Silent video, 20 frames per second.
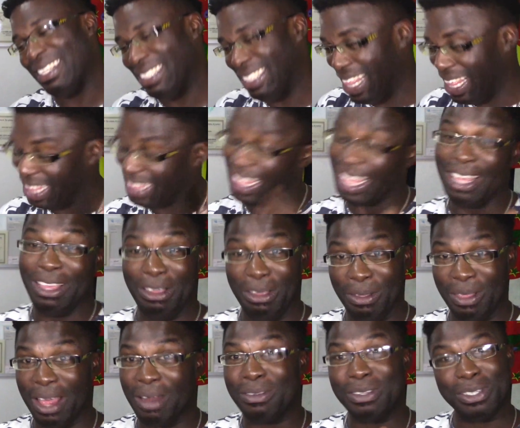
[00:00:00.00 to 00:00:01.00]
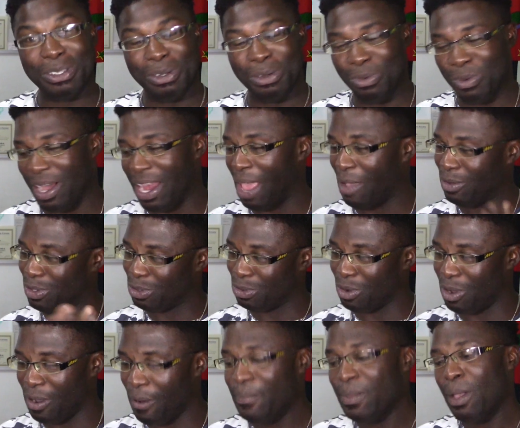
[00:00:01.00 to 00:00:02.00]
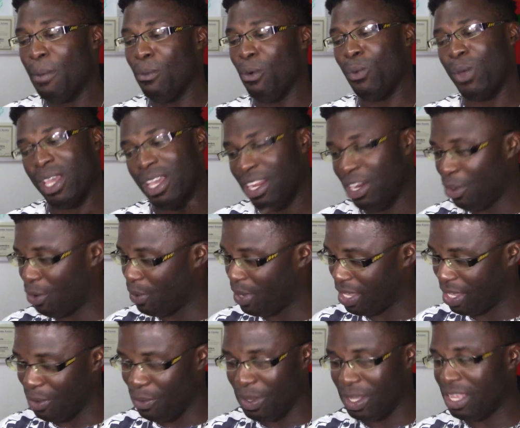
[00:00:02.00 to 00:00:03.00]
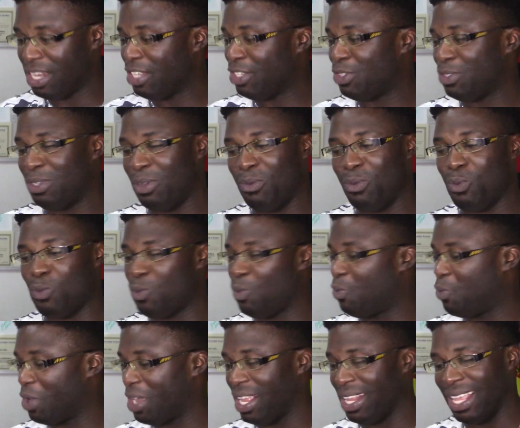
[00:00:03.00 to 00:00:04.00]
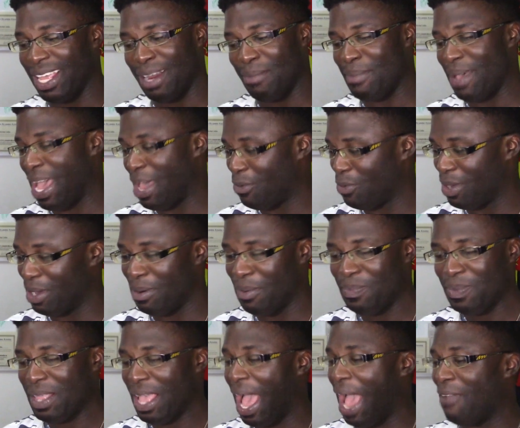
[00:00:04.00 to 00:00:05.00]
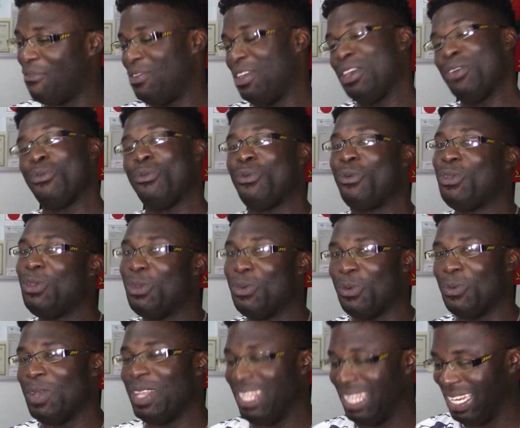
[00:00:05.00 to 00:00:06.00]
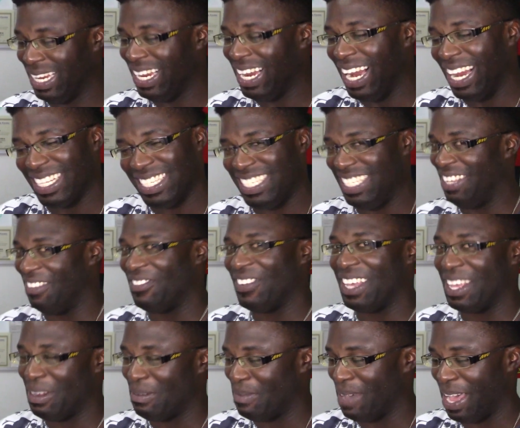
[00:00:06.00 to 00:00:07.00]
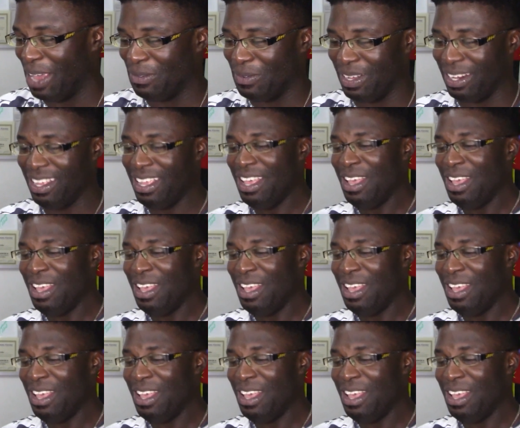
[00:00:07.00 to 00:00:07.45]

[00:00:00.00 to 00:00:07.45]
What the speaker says: thing. Thank you, that was a good one. I was wrong. But we're gonna go again. We're gonna see if we can get a bad one. I think, you know, we didn't. Let's see if we get a bad one.